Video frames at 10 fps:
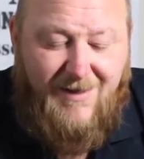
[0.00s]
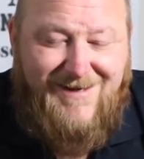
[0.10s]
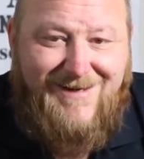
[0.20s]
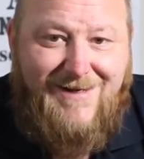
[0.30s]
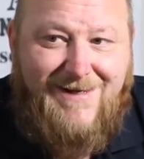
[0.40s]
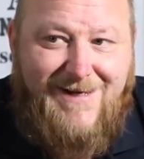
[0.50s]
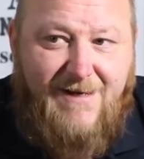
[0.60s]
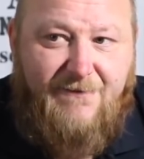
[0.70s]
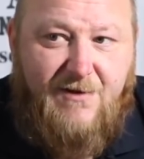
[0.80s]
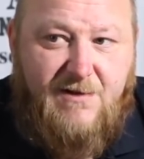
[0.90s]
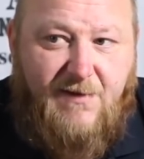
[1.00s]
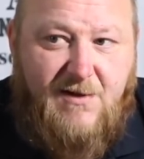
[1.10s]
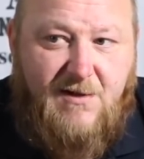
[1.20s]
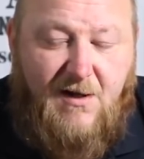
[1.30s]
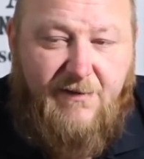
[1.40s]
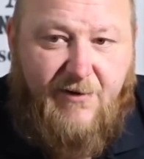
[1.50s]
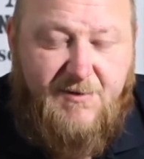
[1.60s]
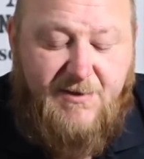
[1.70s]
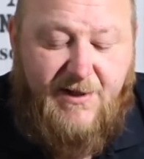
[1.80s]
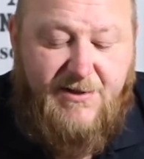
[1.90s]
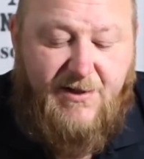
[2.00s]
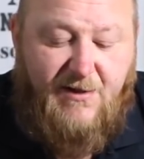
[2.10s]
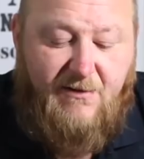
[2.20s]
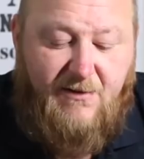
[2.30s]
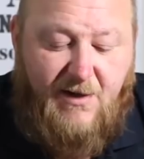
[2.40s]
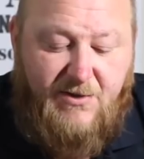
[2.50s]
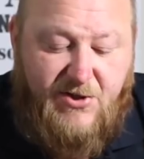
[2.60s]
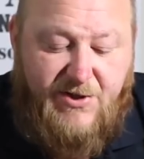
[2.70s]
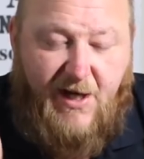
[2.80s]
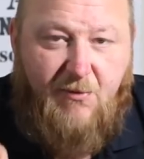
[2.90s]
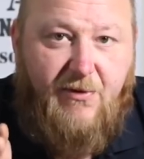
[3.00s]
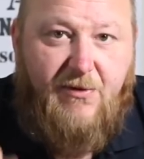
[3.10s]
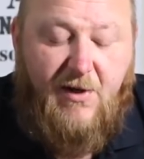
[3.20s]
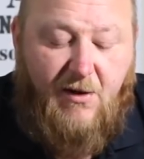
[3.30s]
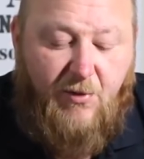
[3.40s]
And again, for as far as law enforcement is concerned, stay with